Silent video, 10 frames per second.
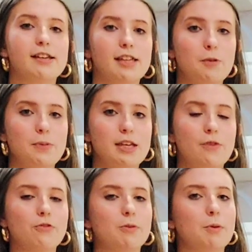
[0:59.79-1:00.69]
keeping
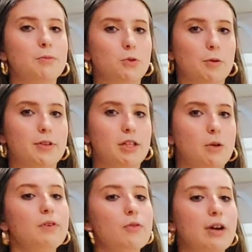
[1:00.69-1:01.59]
it from absorbing
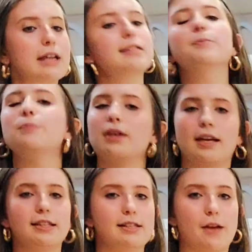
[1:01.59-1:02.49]
UV rays
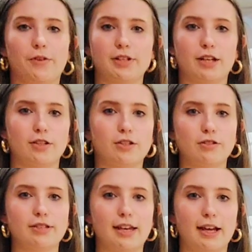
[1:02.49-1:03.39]
because it never touches
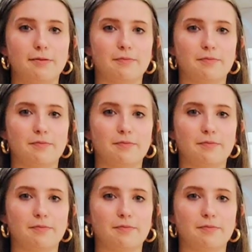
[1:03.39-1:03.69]
your skin.